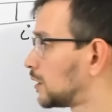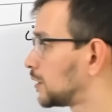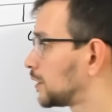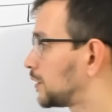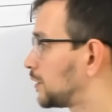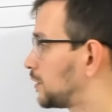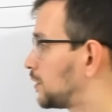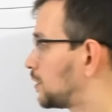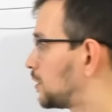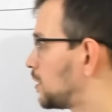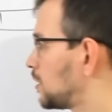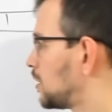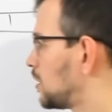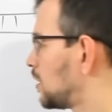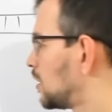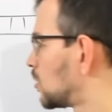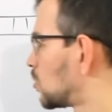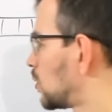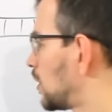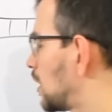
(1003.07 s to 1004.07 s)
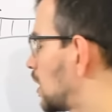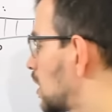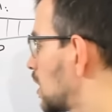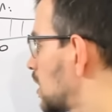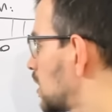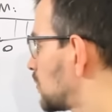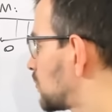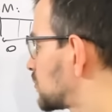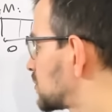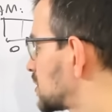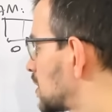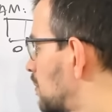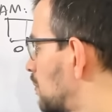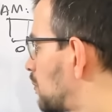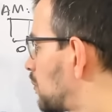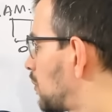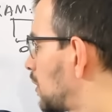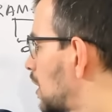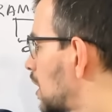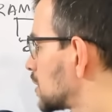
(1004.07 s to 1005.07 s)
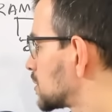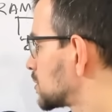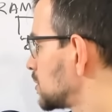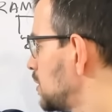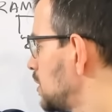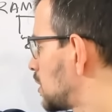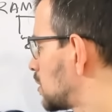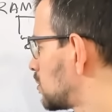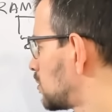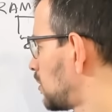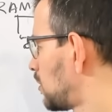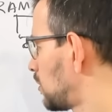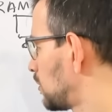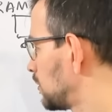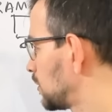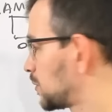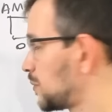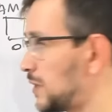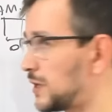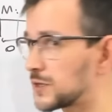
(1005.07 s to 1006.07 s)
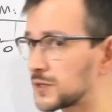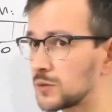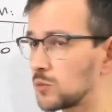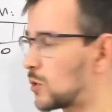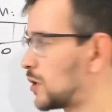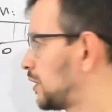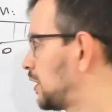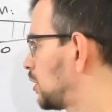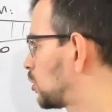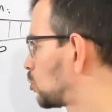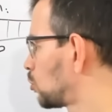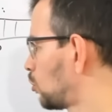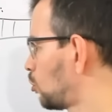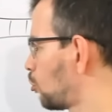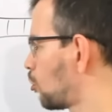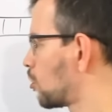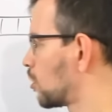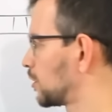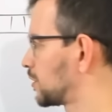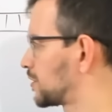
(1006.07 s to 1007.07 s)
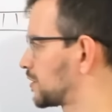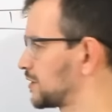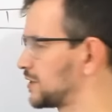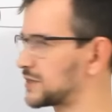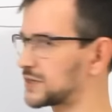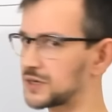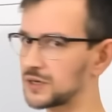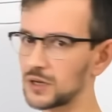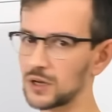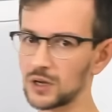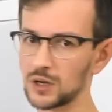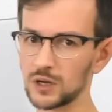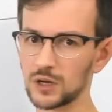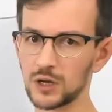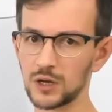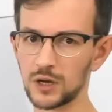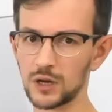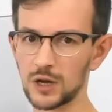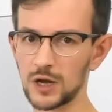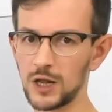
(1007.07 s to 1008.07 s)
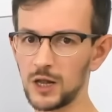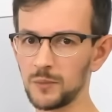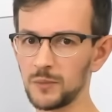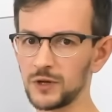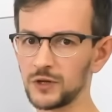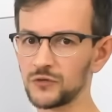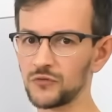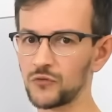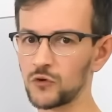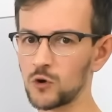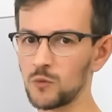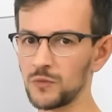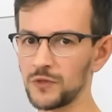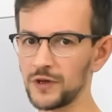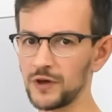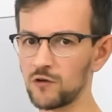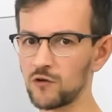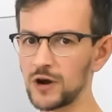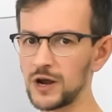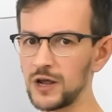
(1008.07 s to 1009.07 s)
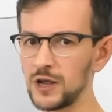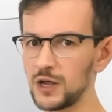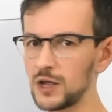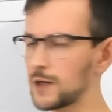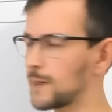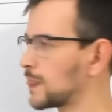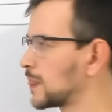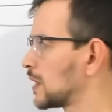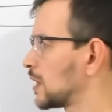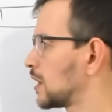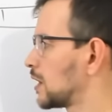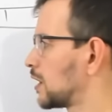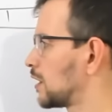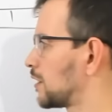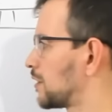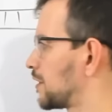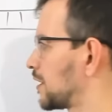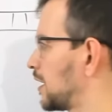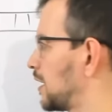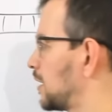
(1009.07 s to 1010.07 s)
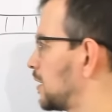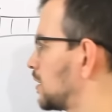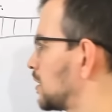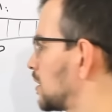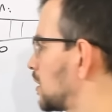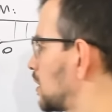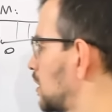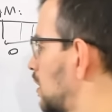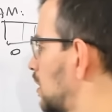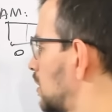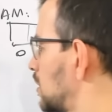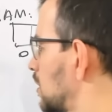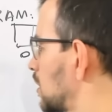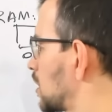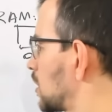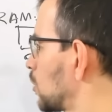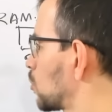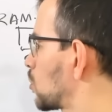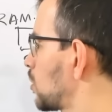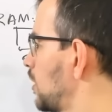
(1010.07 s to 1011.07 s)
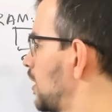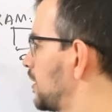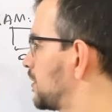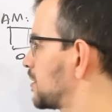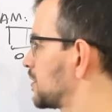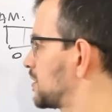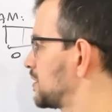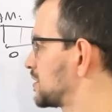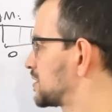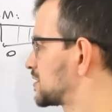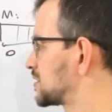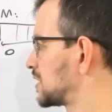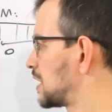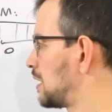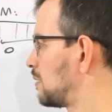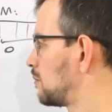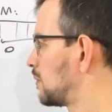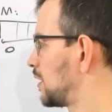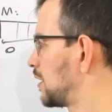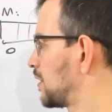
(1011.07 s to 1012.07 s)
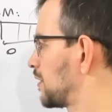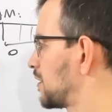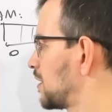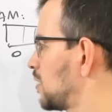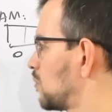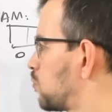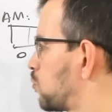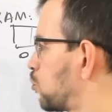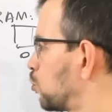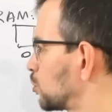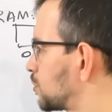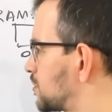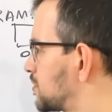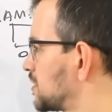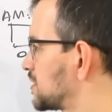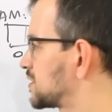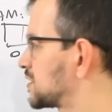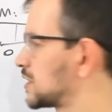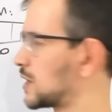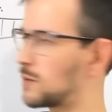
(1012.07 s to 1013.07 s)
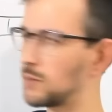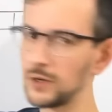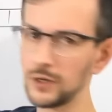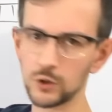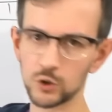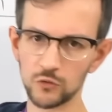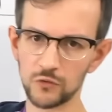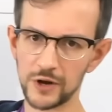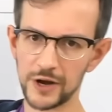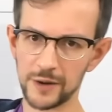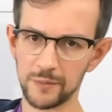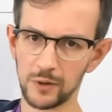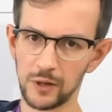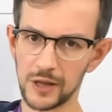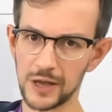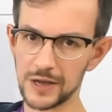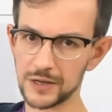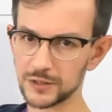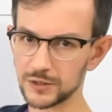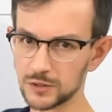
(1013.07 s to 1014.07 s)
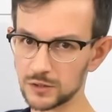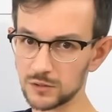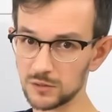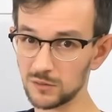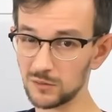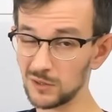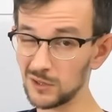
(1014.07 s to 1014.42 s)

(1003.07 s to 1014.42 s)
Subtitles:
Here we have some plus equal. It means we need to load this element from the array, then calculate this sum, and then put this sum into variable s.